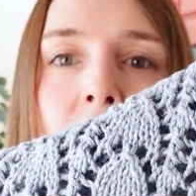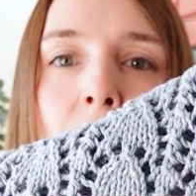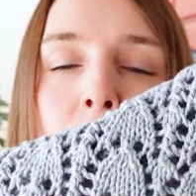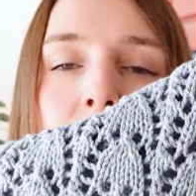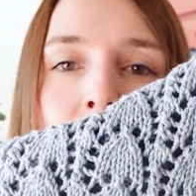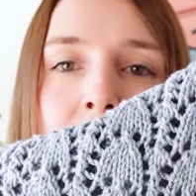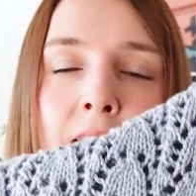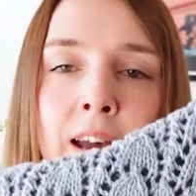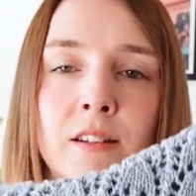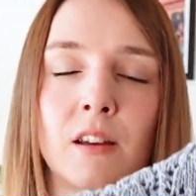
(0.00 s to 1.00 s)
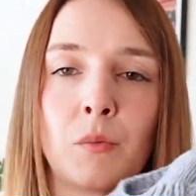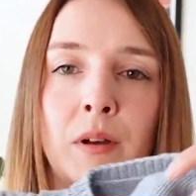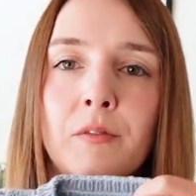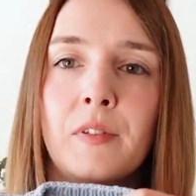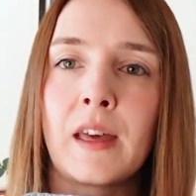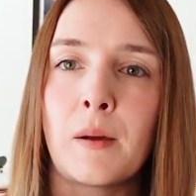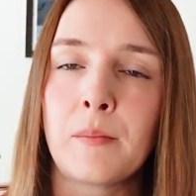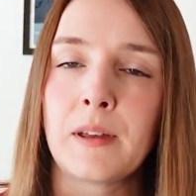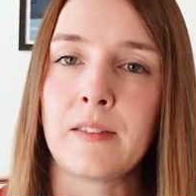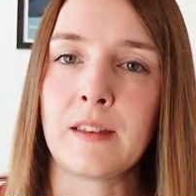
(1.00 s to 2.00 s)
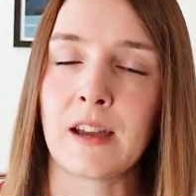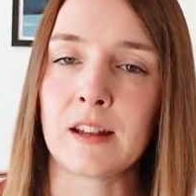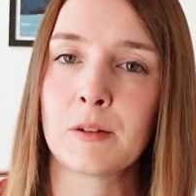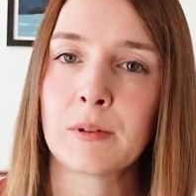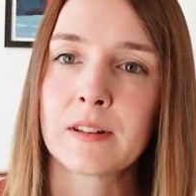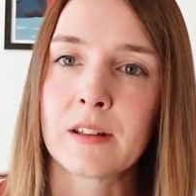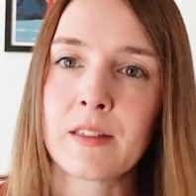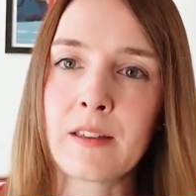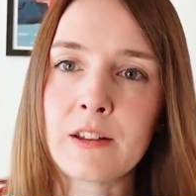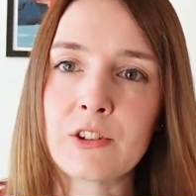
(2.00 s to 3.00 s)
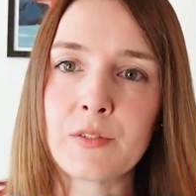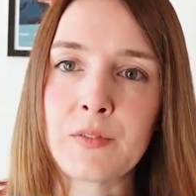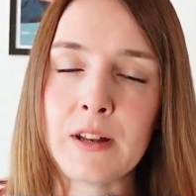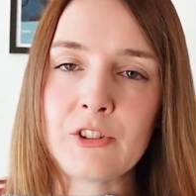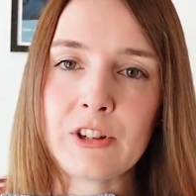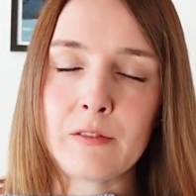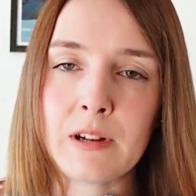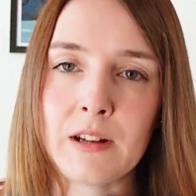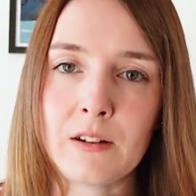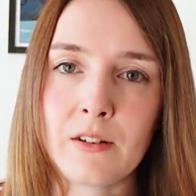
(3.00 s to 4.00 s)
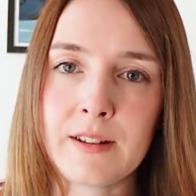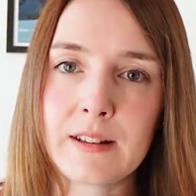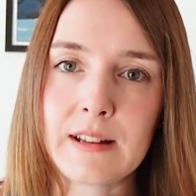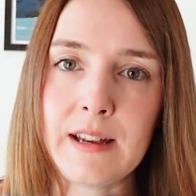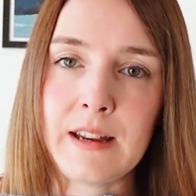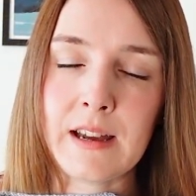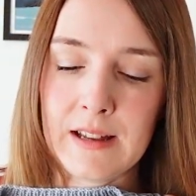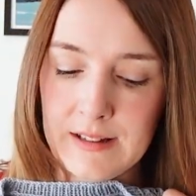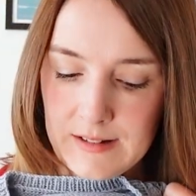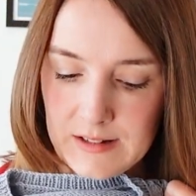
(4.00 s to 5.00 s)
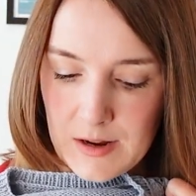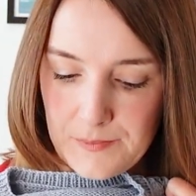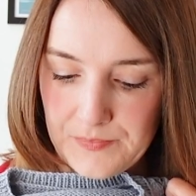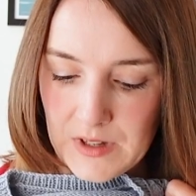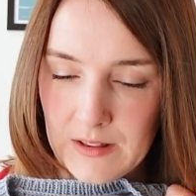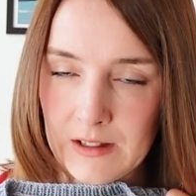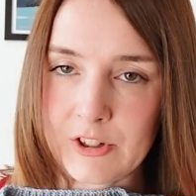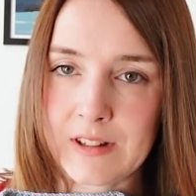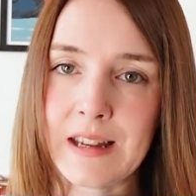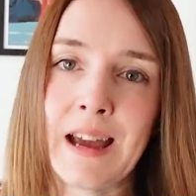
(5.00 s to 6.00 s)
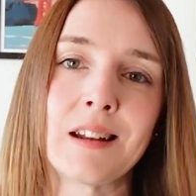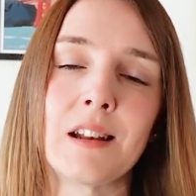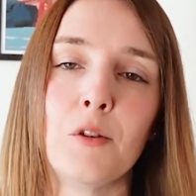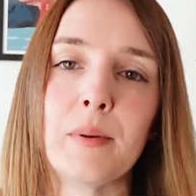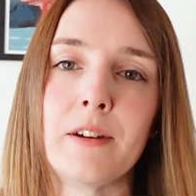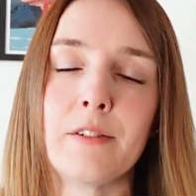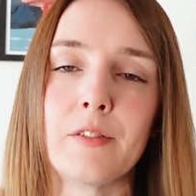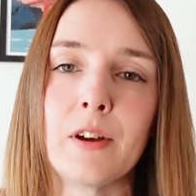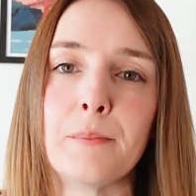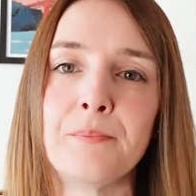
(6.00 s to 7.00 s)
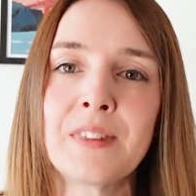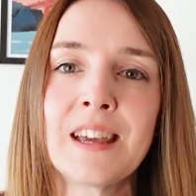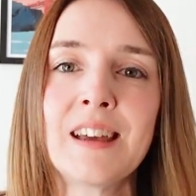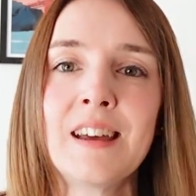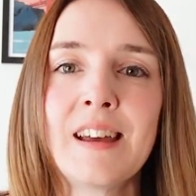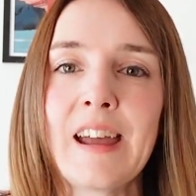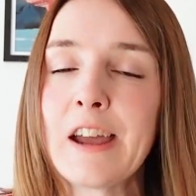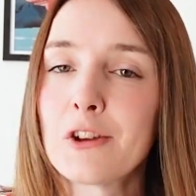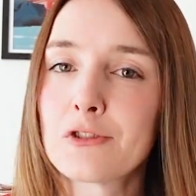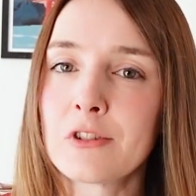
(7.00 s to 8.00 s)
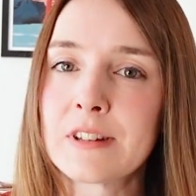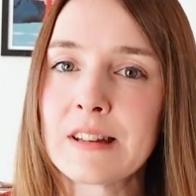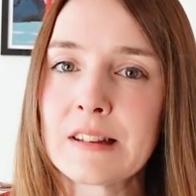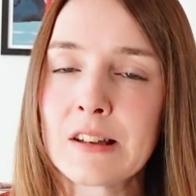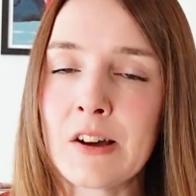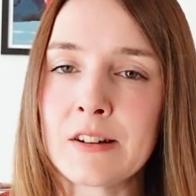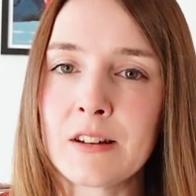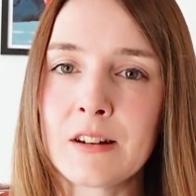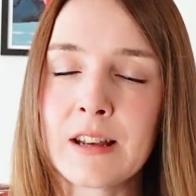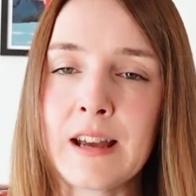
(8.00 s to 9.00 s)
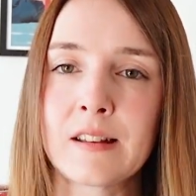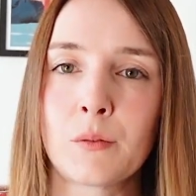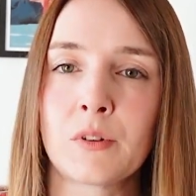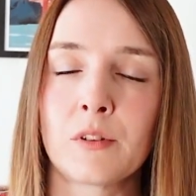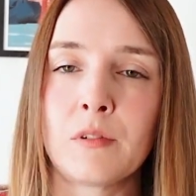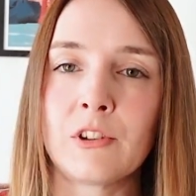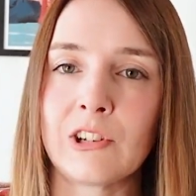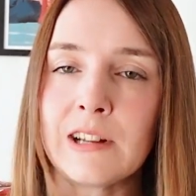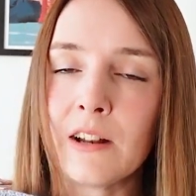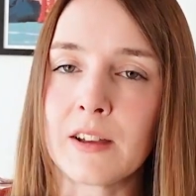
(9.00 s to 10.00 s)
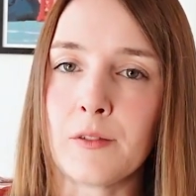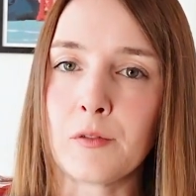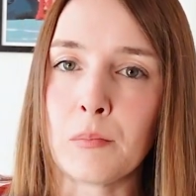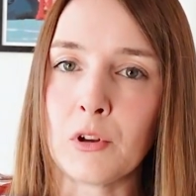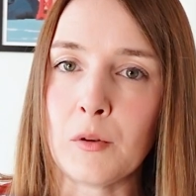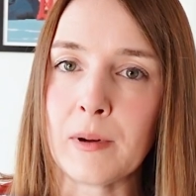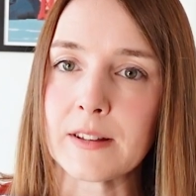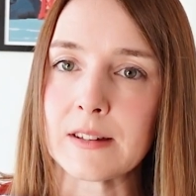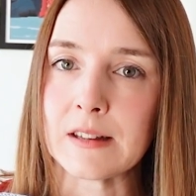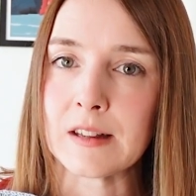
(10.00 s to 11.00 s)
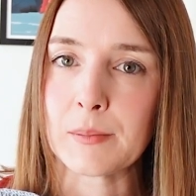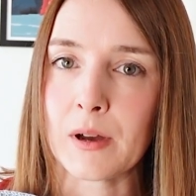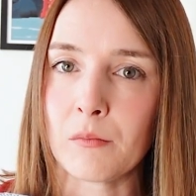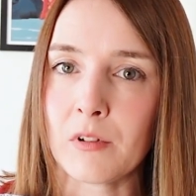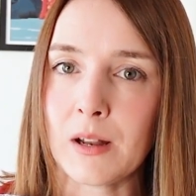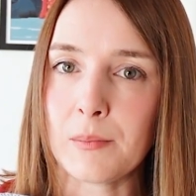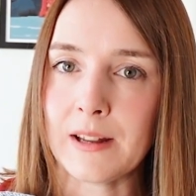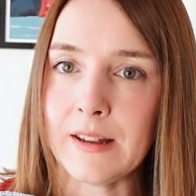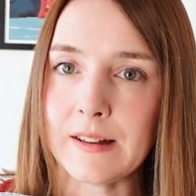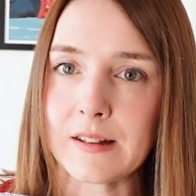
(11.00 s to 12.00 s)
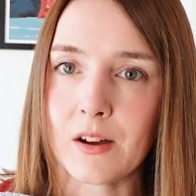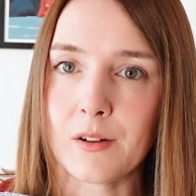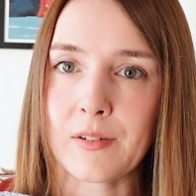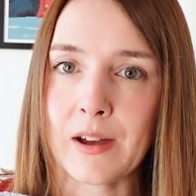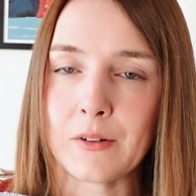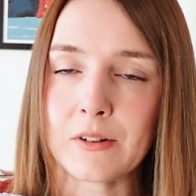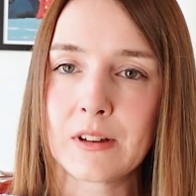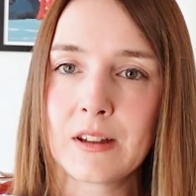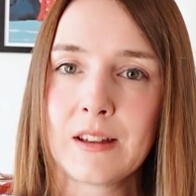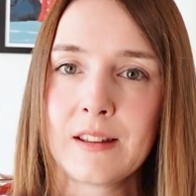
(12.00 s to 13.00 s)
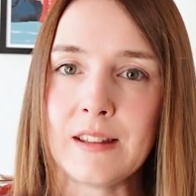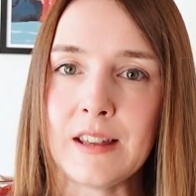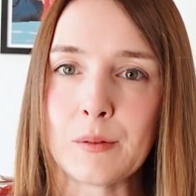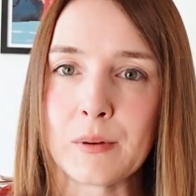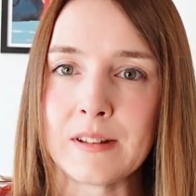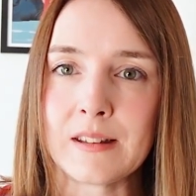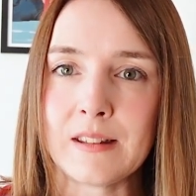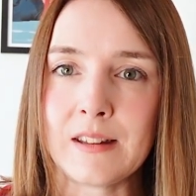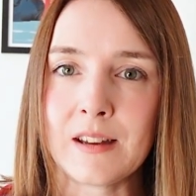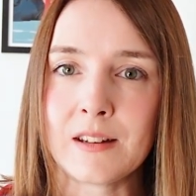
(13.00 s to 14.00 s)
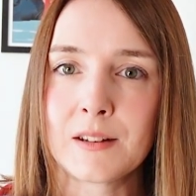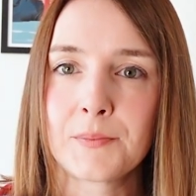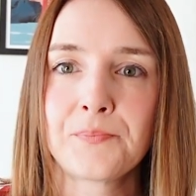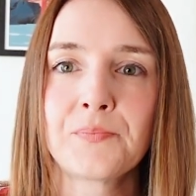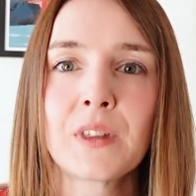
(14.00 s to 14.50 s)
And I'm so glad I went for them in the end because I think they just finish it really nicely. And um, yeah, they just add a little bit of um, extra to this cardigan, I guess. I was originally looking for blue buttons, but I'm really pleased that I found these ones in the end.